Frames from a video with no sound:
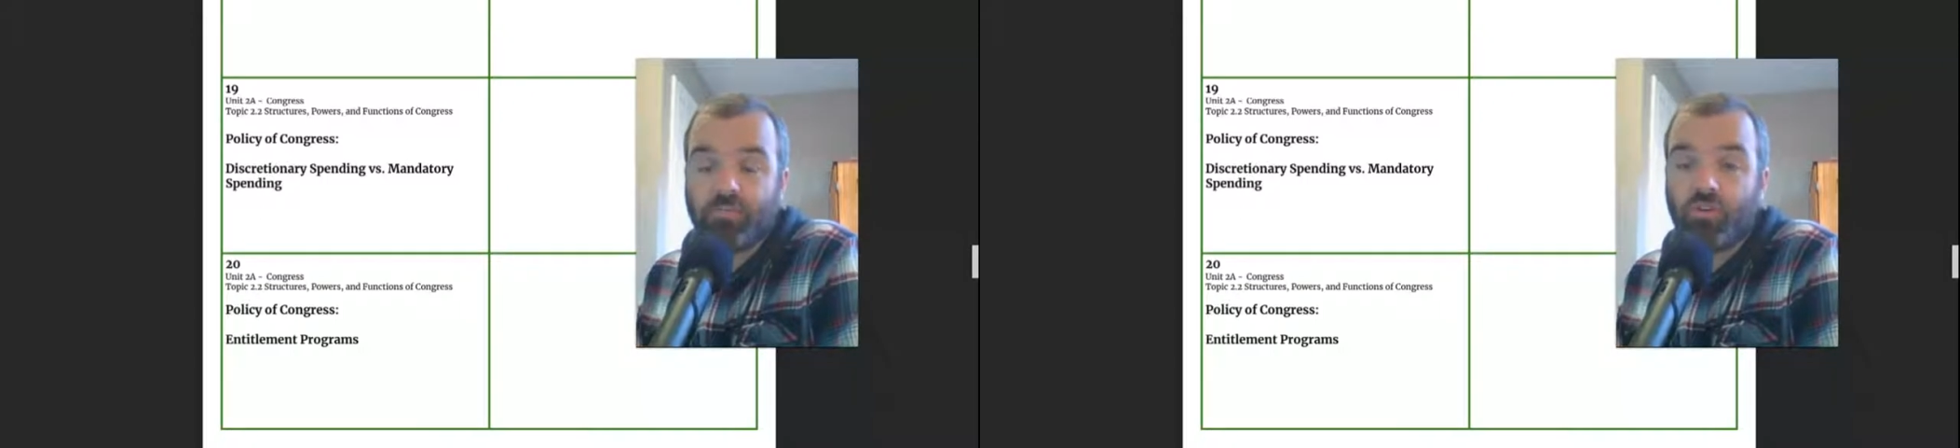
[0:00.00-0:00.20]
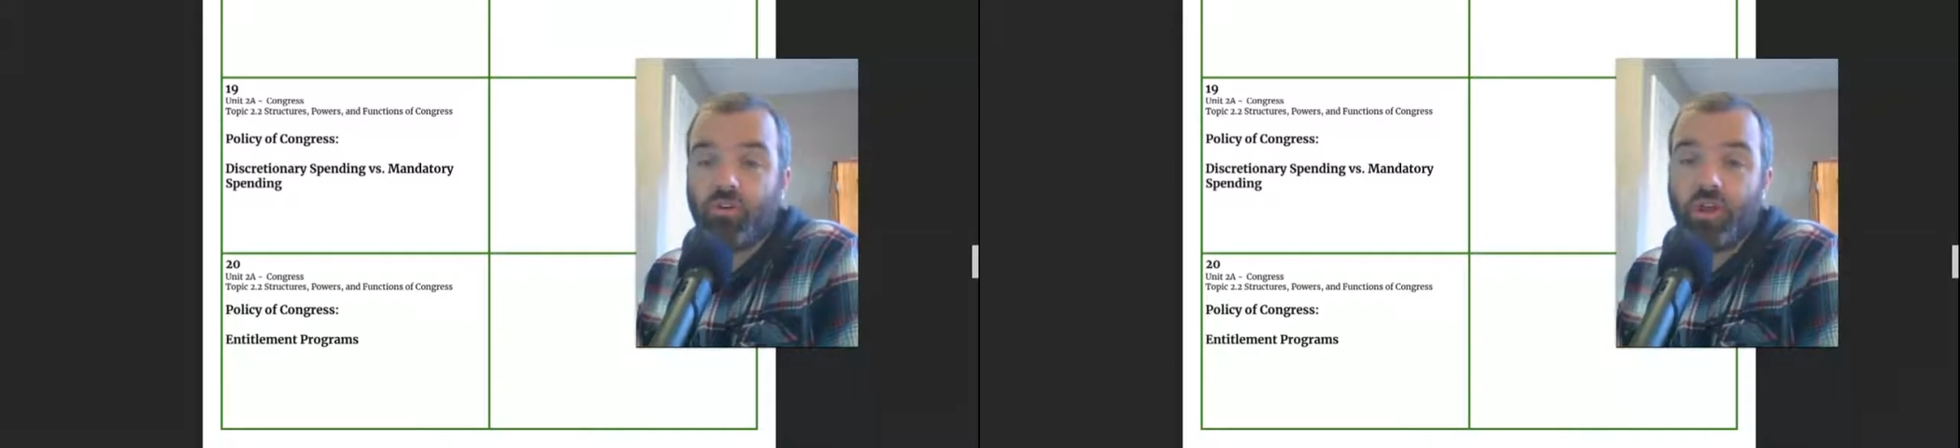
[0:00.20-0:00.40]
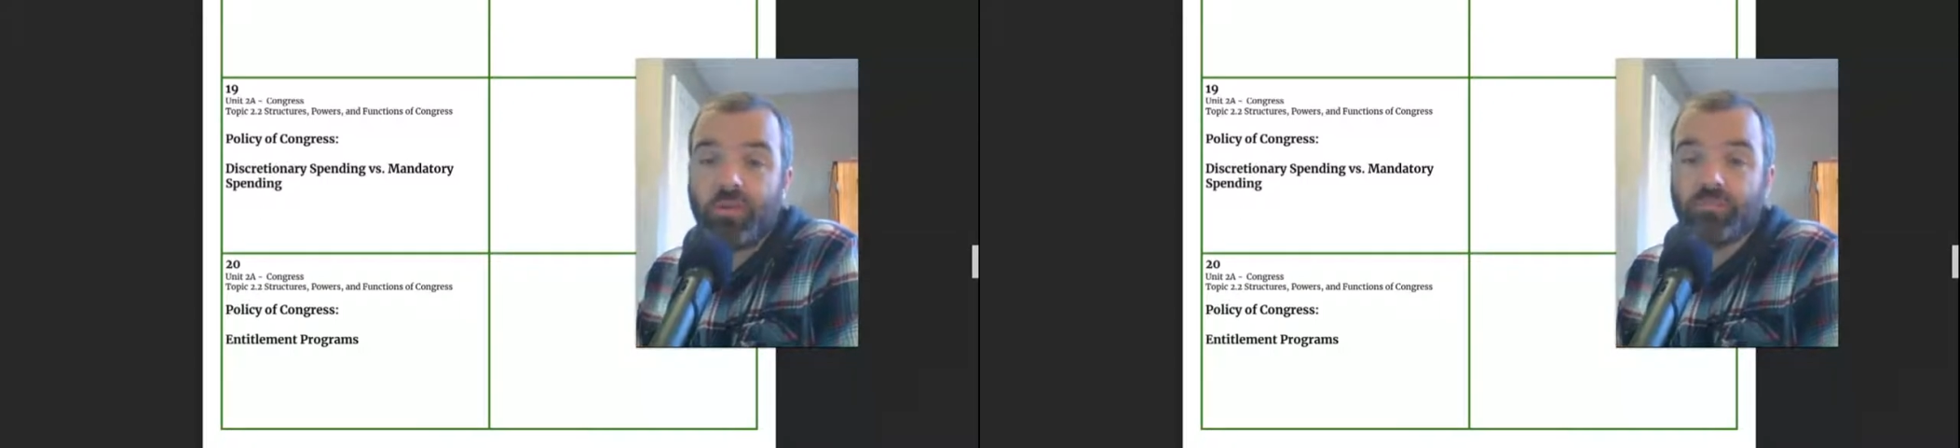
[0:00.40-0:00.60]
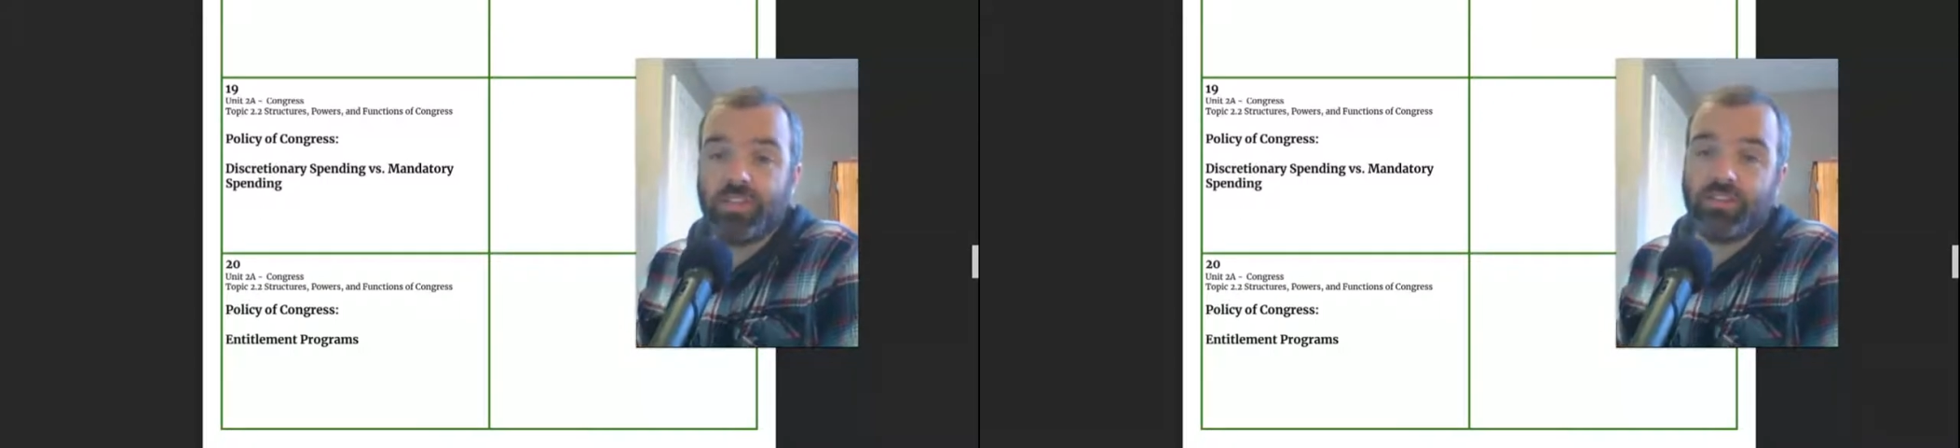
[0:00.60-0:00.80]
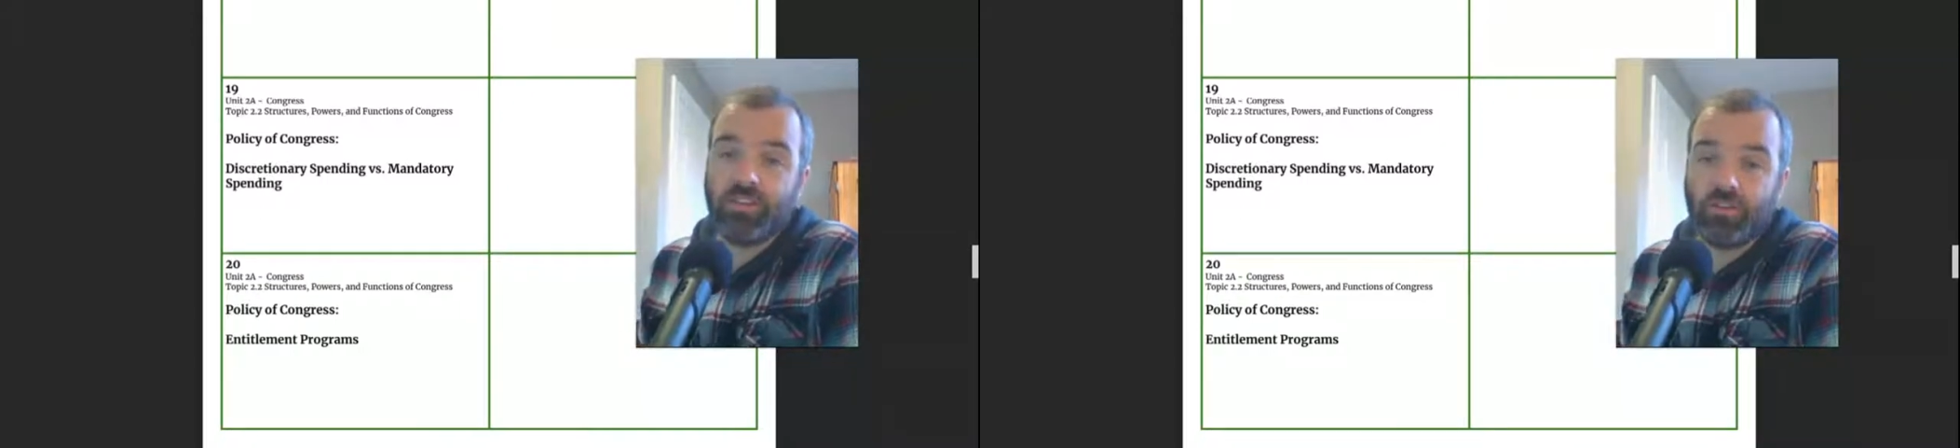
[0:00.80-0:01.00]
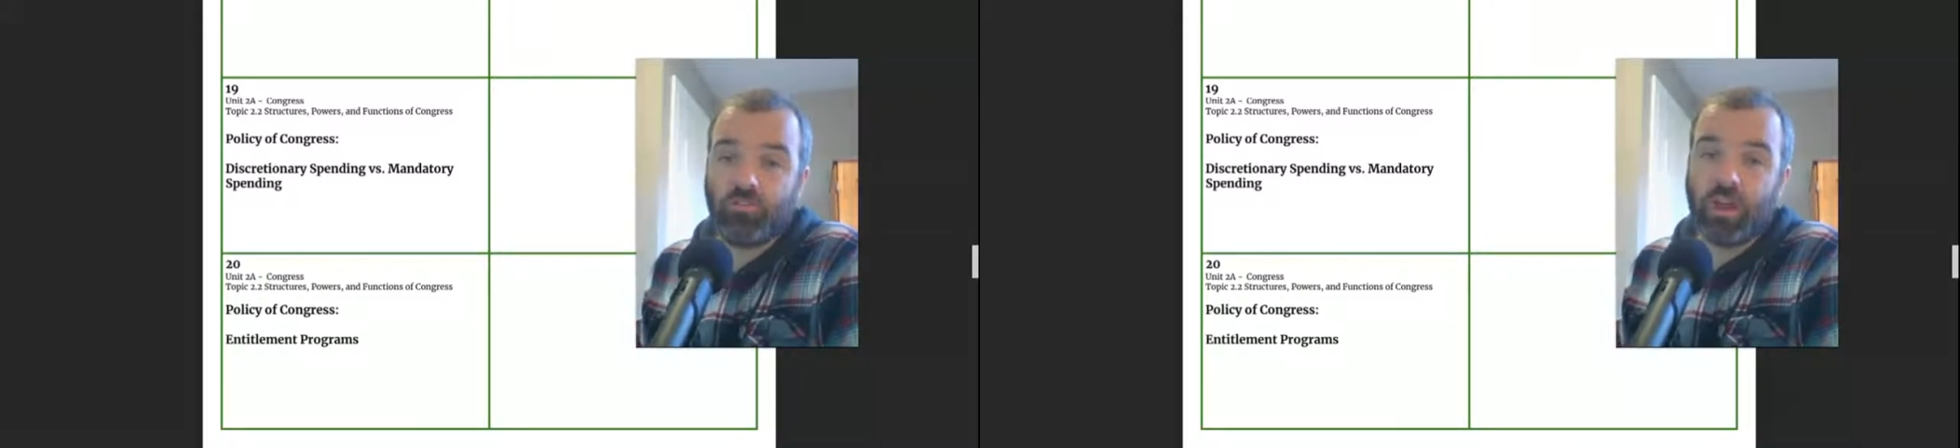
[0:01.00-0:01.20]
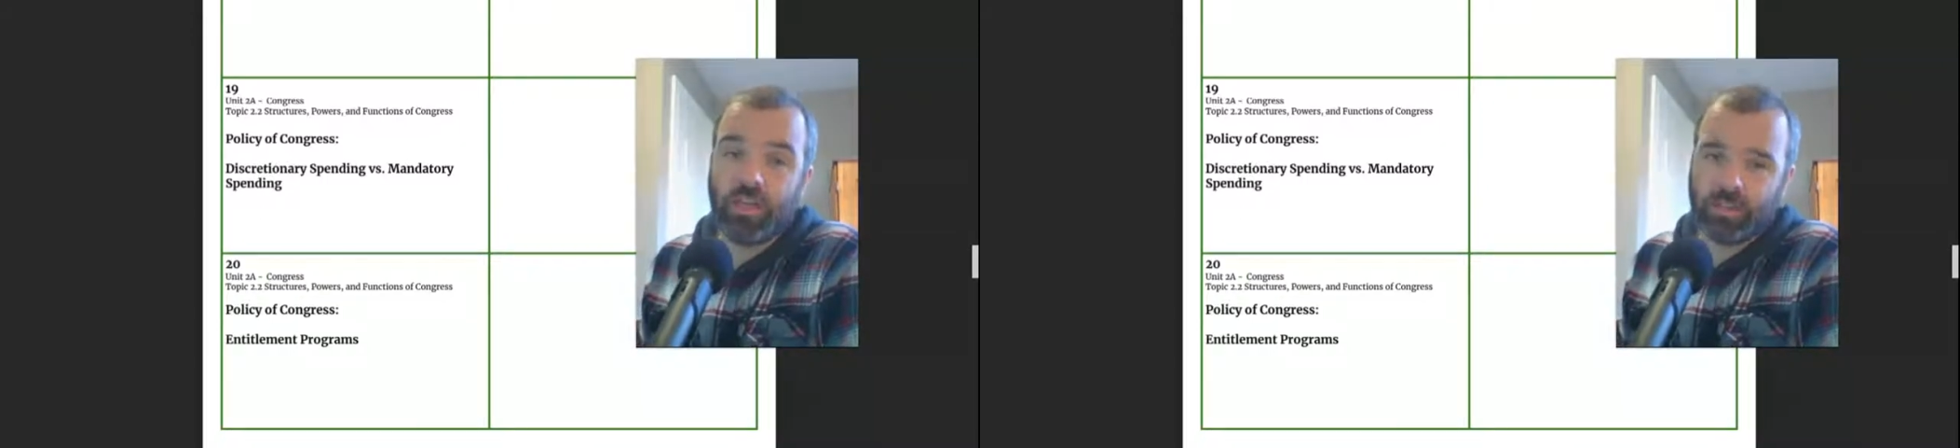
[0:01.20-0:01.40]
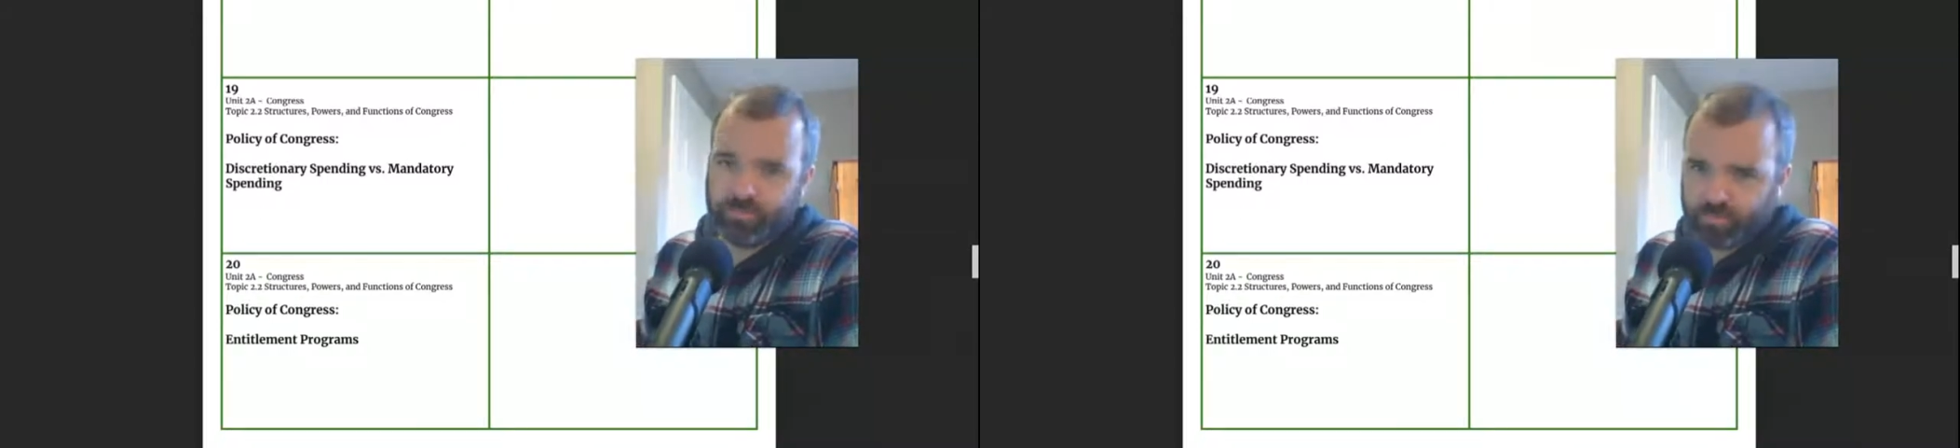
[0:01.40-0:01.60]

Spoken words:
programs that they're running.